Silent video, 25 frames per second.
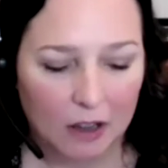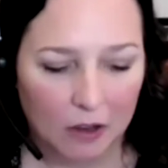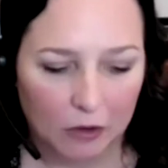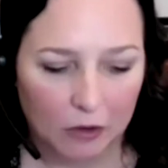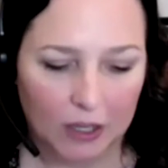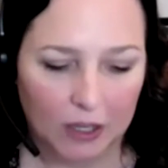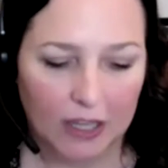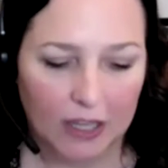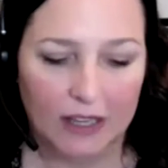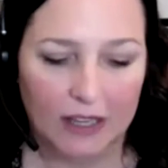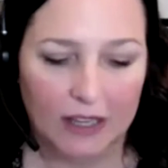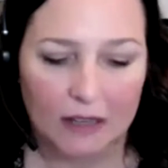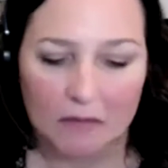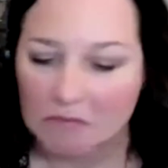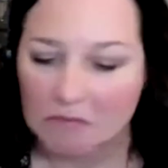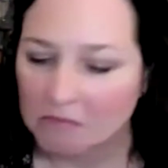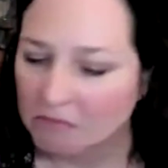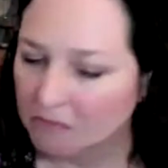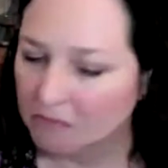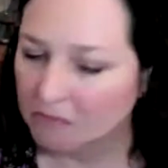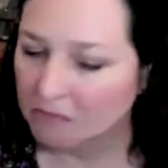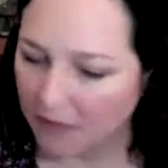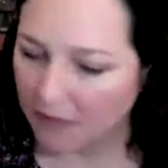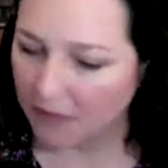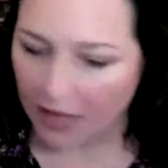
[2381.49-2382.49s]
okay,
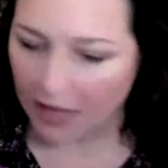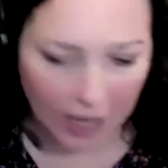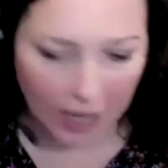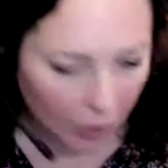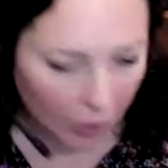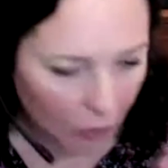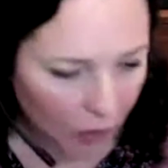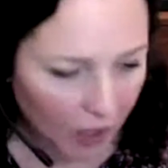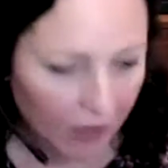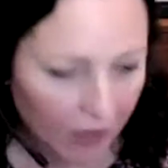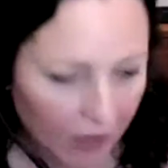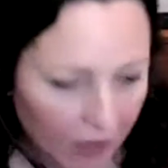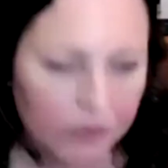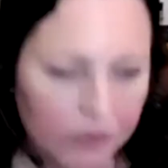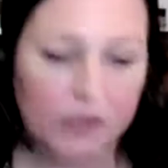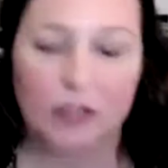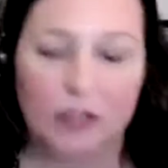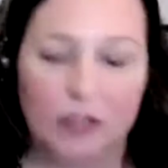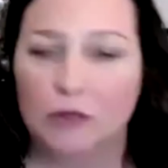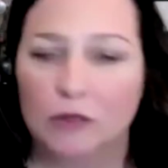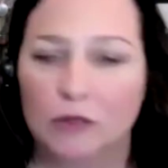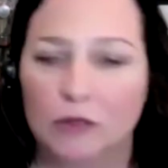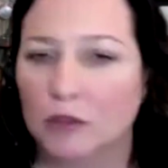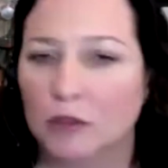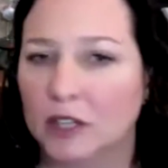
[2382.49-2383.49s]
how else
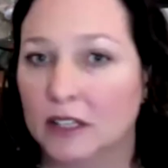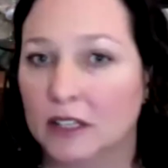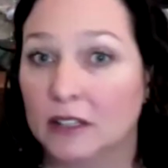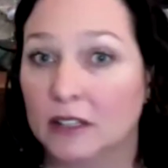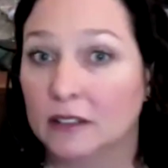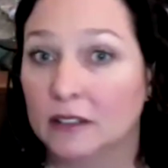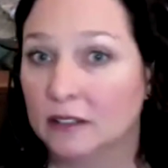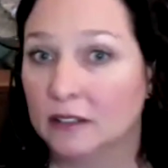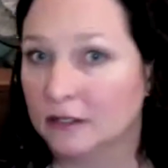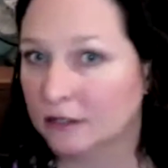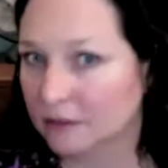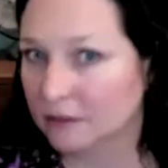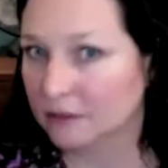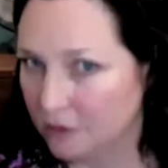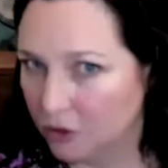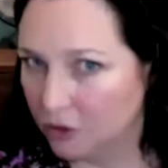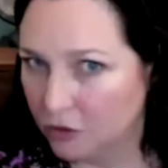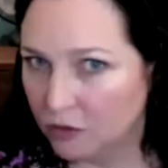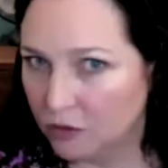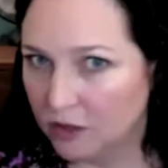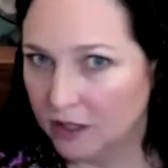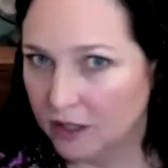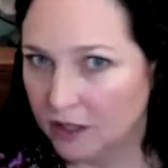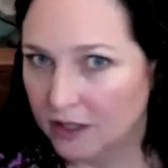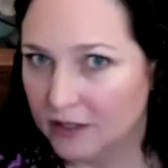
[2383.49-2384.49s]
could we
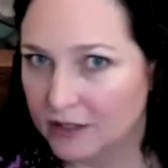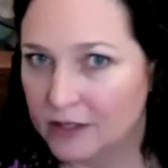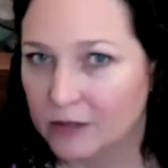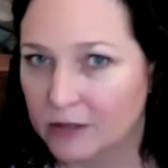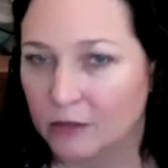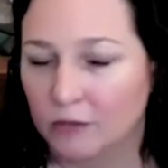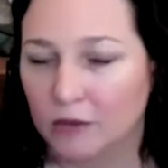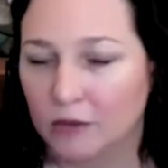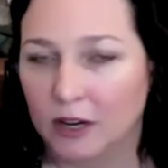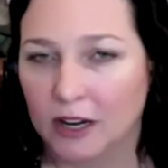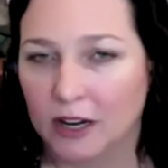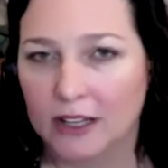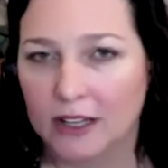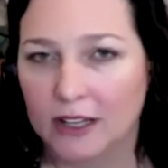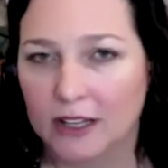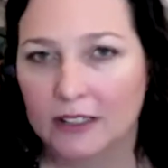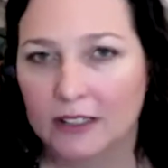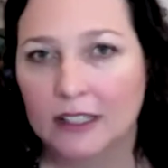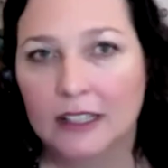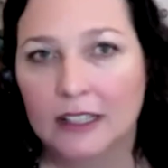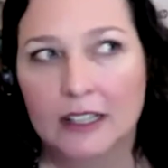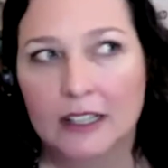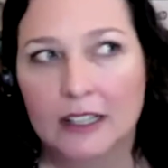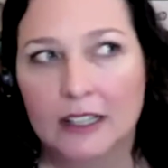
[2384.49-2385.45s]
do this, right?